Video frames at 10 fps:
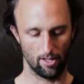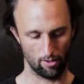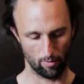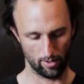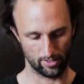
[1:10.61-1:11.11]
In
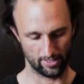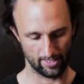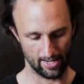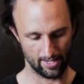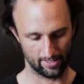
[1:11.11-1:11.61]
other words,
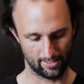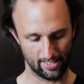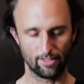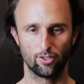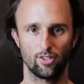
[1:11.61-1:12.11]
it's a
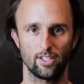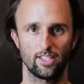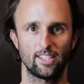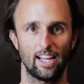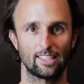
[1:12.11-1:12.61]
sensor
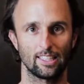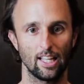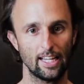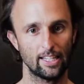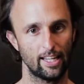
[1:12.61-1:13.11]
that detects
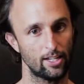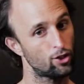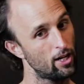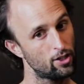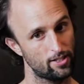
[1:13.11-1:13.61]
light and it
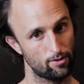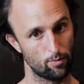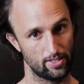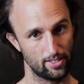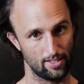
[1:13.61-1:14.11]
changes
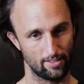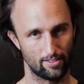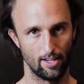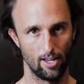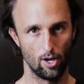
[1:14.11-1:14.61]
its
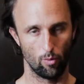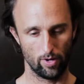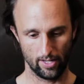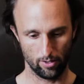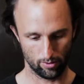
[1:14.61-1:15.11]
resistance.
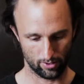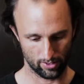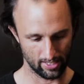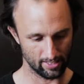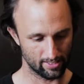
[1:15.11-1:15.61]
We
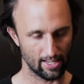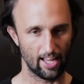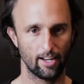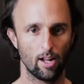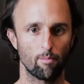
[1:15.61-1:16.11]
use this
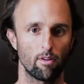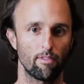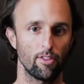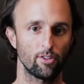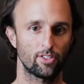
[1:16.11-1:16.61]
and a number
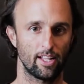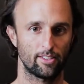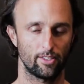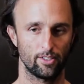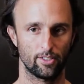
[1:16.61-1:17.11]
of other
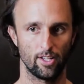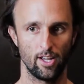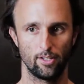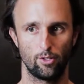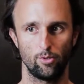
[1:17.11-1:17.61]
sensors
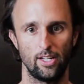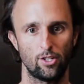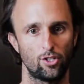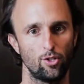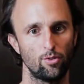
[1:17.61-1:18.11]
to
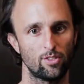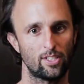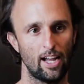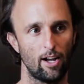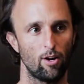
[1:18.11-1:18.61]
teach
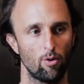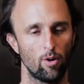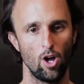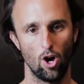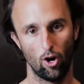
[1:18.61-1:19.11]
students
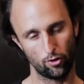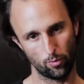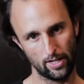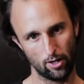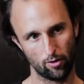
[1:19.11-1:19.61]
how
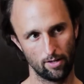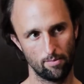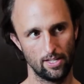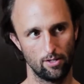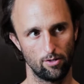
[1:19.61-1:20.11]
Arduino
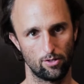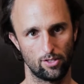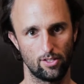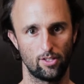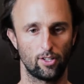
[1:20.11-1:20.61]
can be
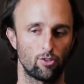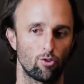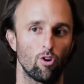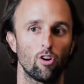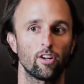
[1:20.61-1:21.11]
used to
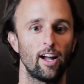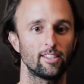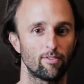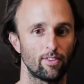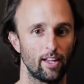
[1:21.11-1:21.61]
control all
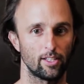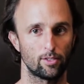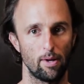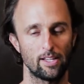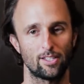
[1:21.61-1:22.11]
kinds of
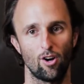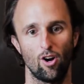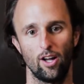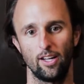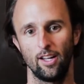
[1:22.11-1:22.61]
things based
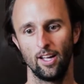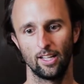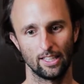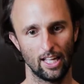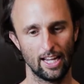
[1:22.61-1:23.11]
on
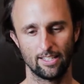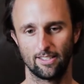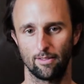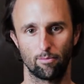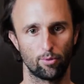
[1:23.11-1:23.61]

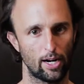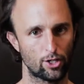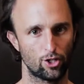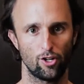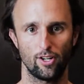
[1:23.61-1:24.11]
light and
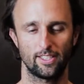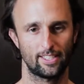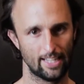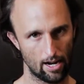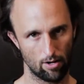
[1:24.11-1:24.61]
pressure and
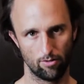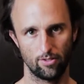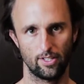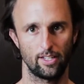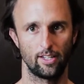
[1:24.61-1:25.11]

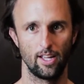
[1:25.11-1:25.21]
sound